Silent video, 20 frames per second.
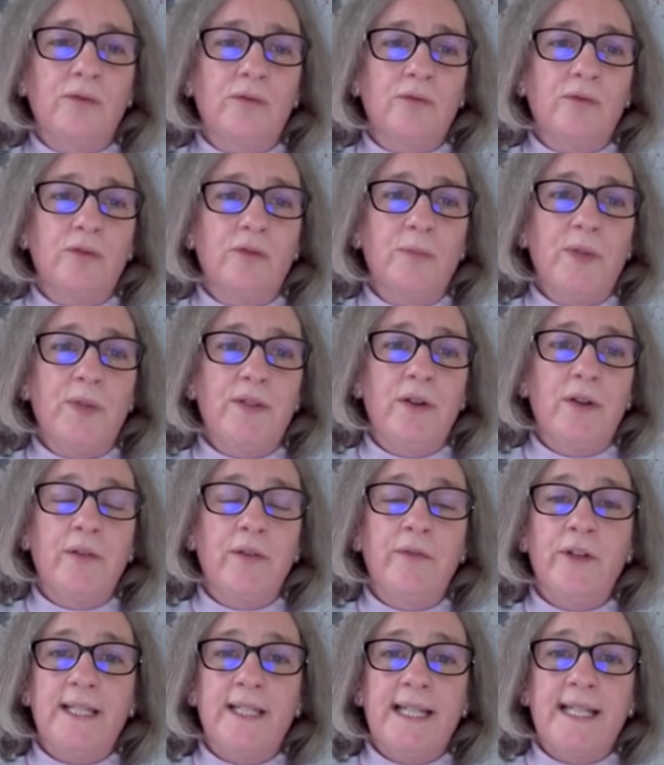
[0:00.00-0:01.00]
groups a
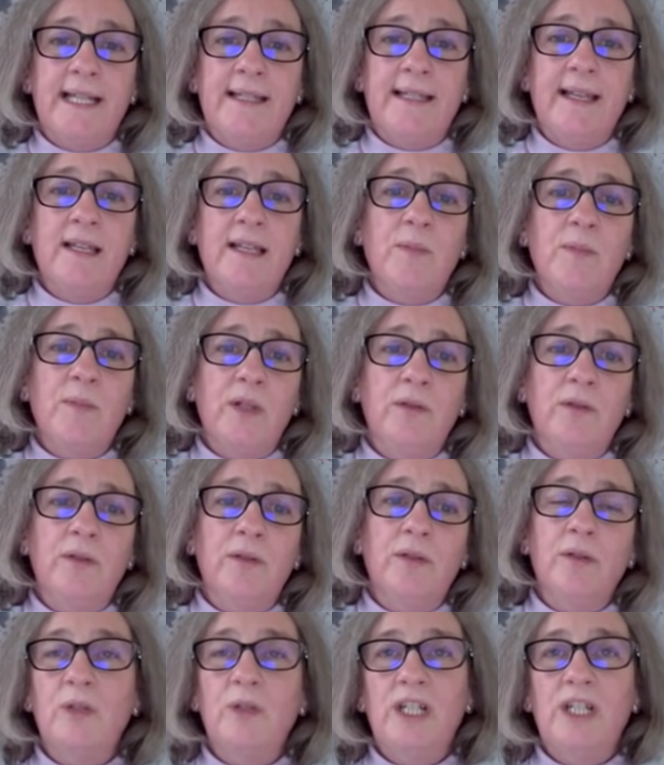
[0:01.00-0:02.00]
first assessment,
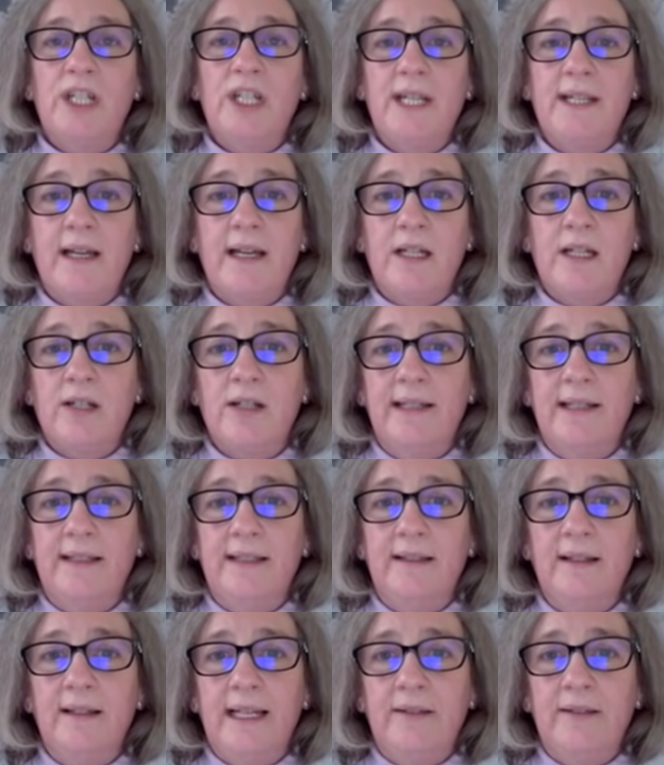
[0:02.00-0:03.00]
which is actually
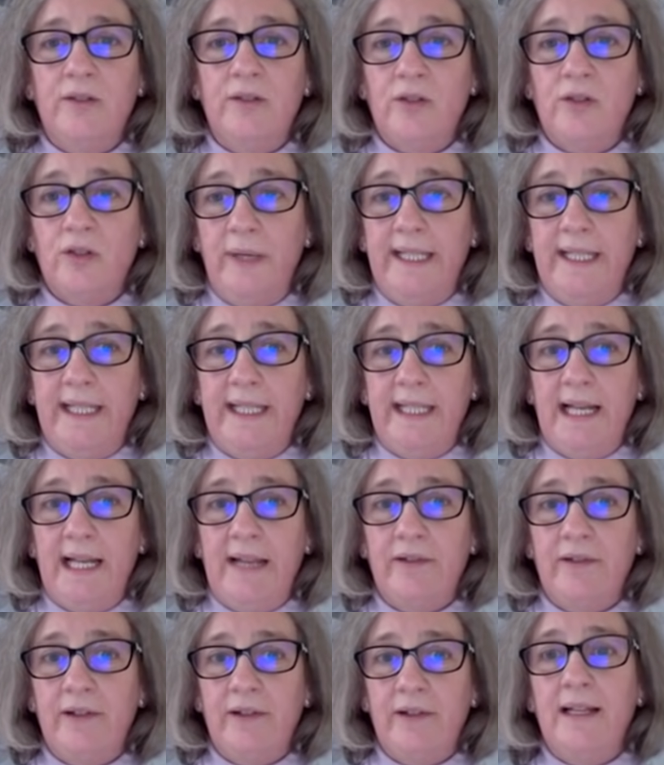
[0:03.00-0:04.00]
done at the screening
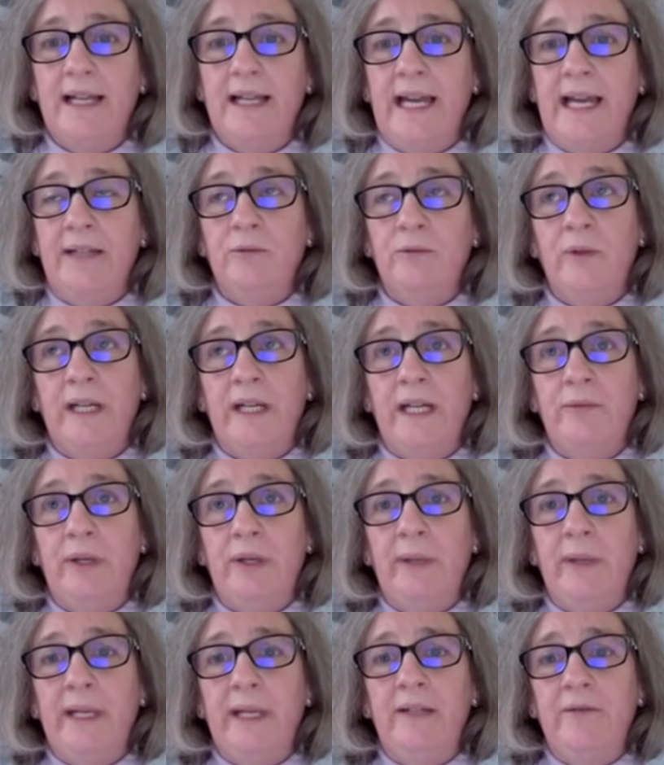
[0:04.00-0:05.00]
level and where
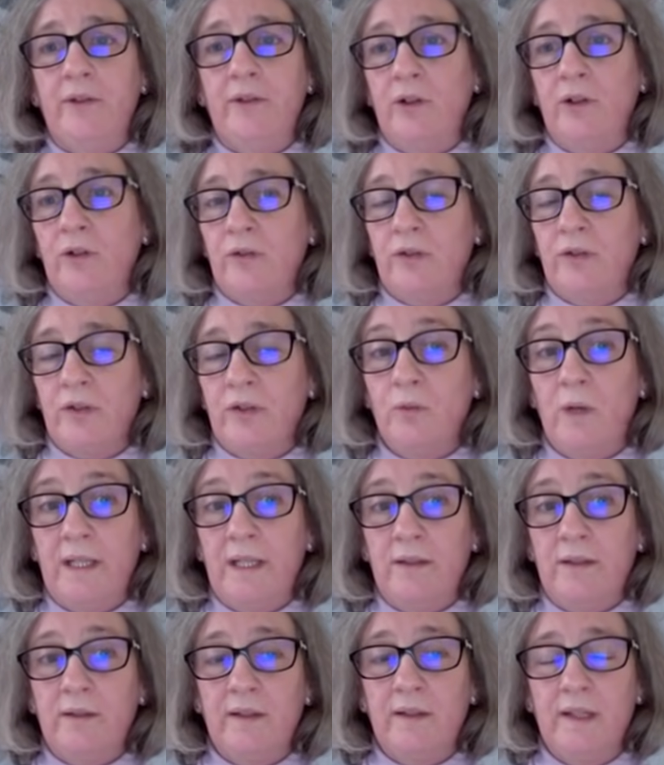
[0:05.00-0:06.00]
we really focus on
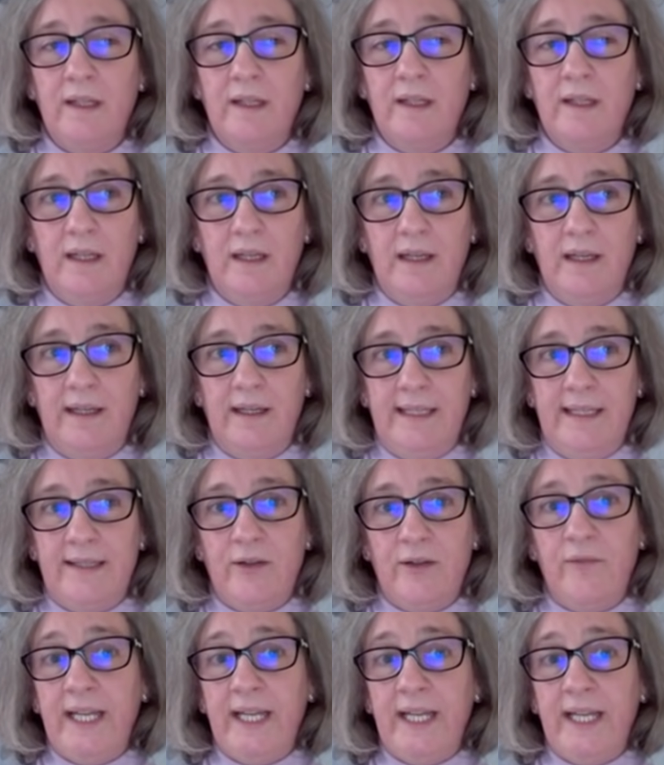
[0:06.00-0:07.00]
what
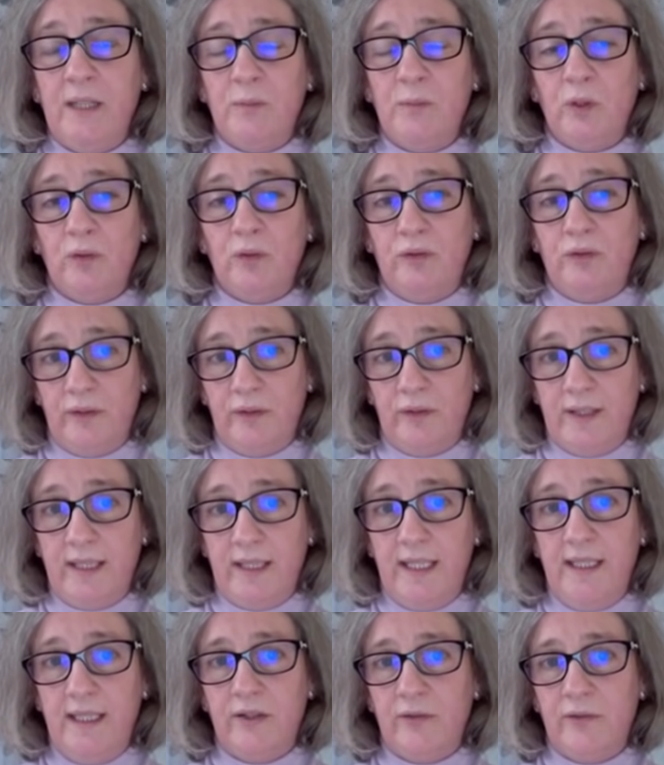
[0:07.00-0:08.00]
is available to us
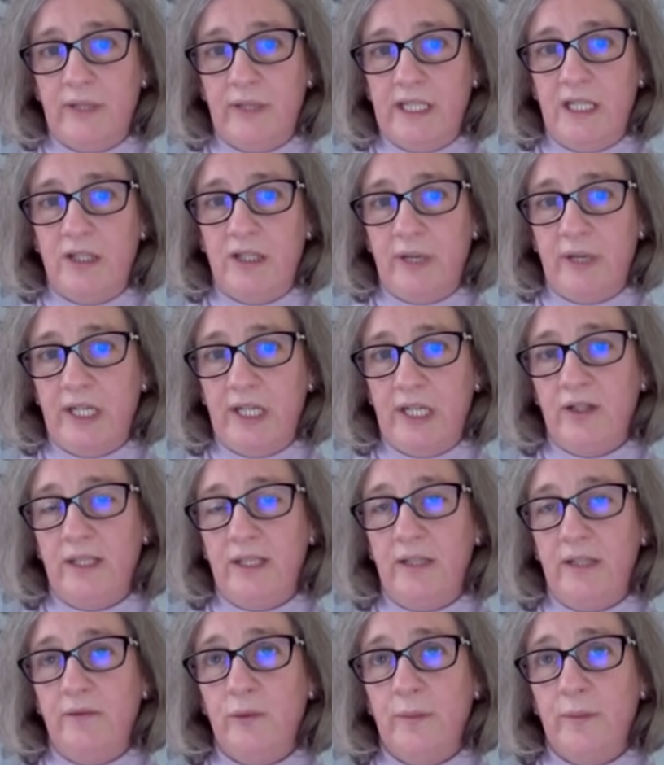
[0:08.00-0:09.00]
in the
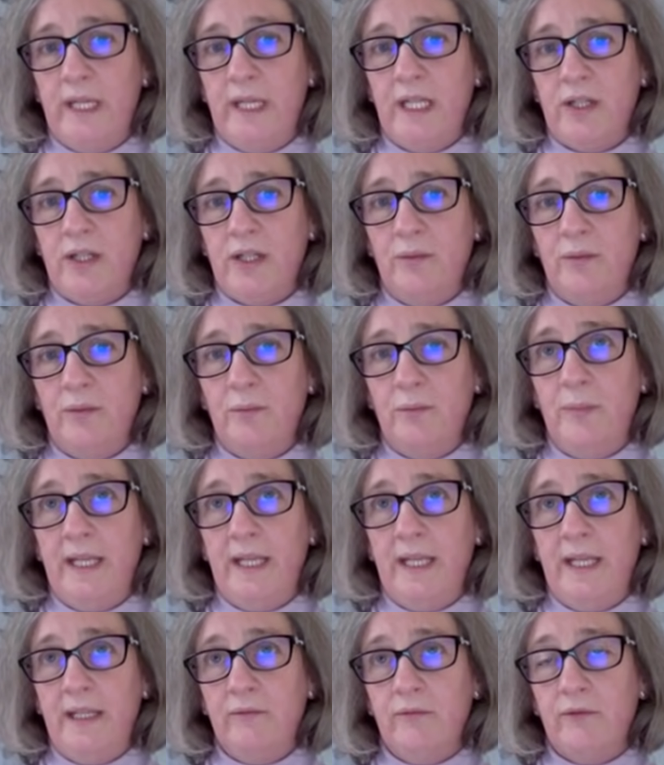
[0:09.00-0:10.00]
registration information,
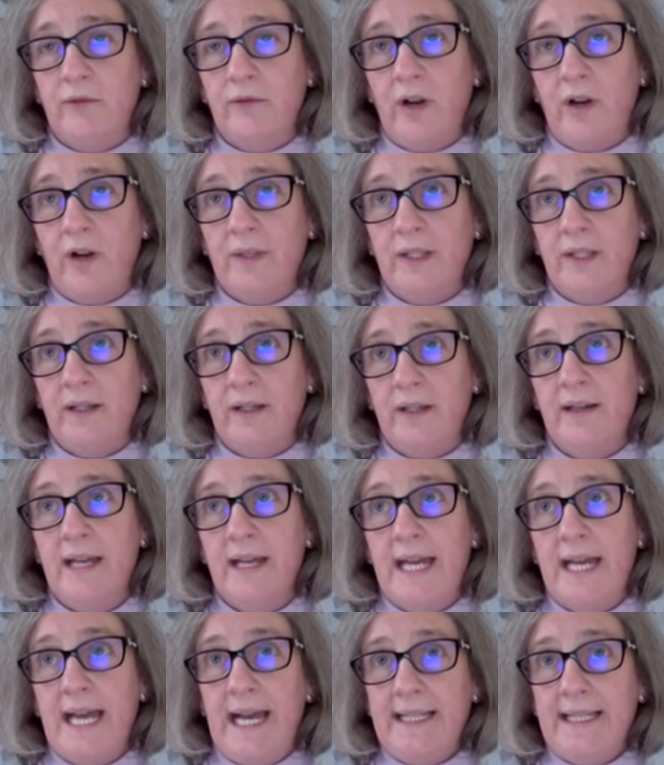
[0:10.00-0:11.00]
being from the
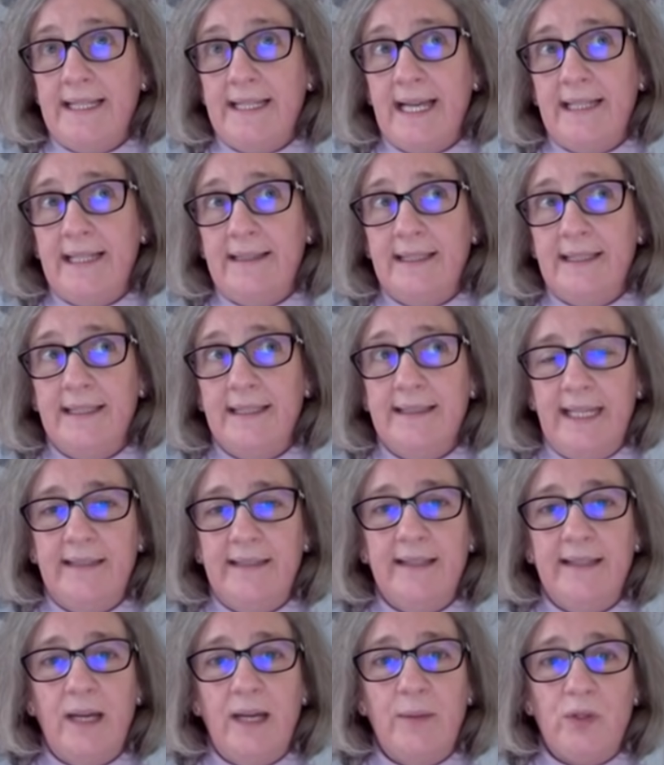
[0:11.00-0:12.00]
hazard
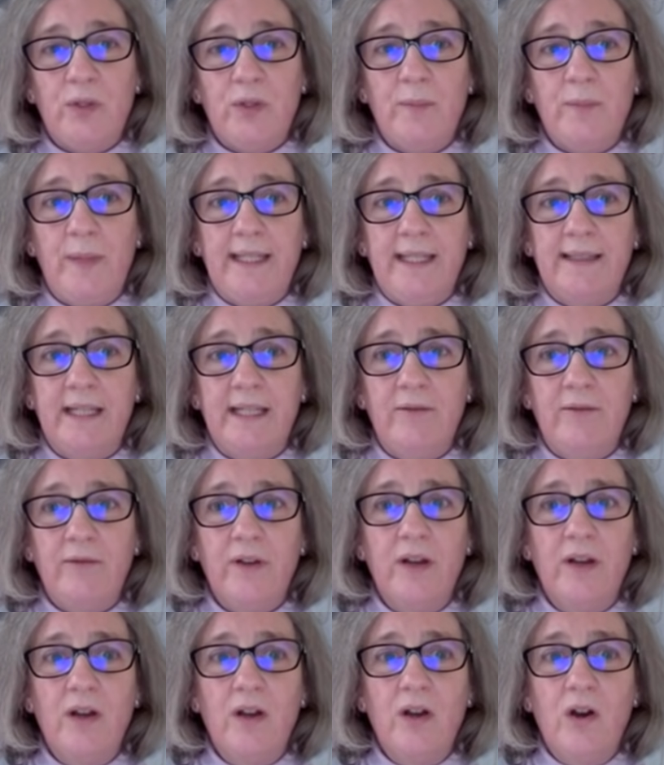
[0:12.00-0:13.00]
data perspective
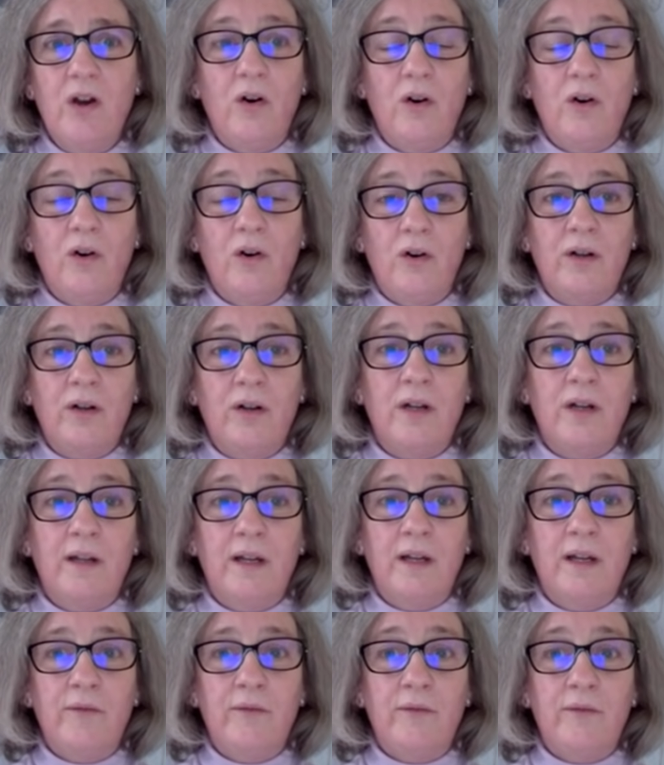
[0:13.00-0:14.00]
or
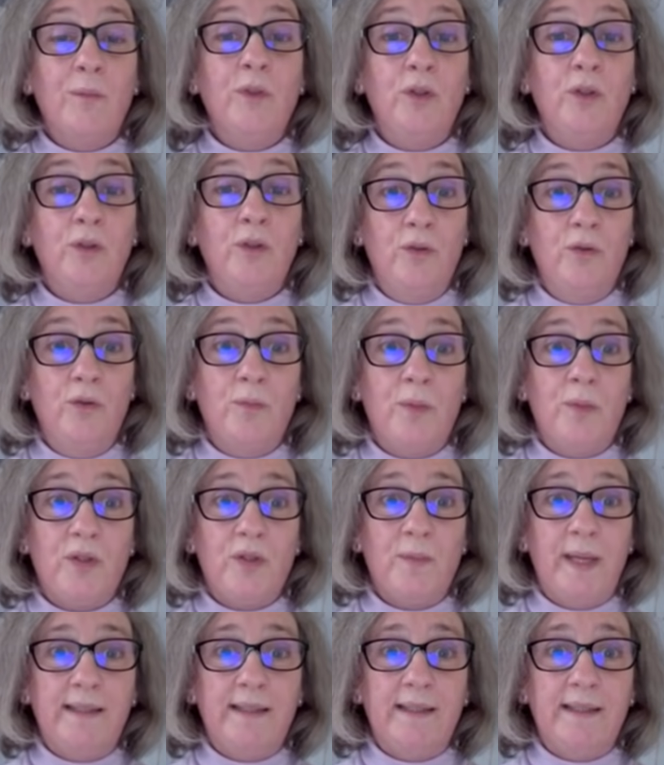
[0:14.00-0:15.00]
from the use
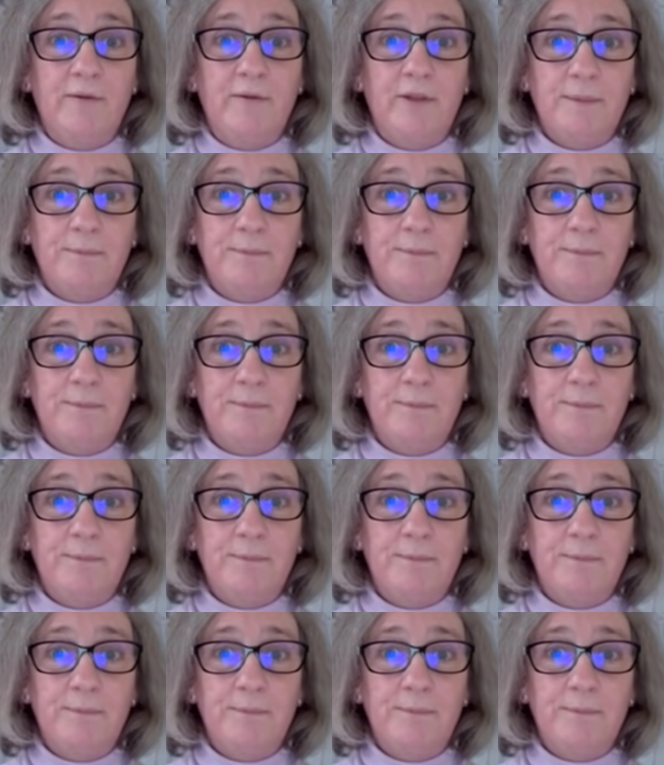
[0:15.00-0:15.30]
perspective.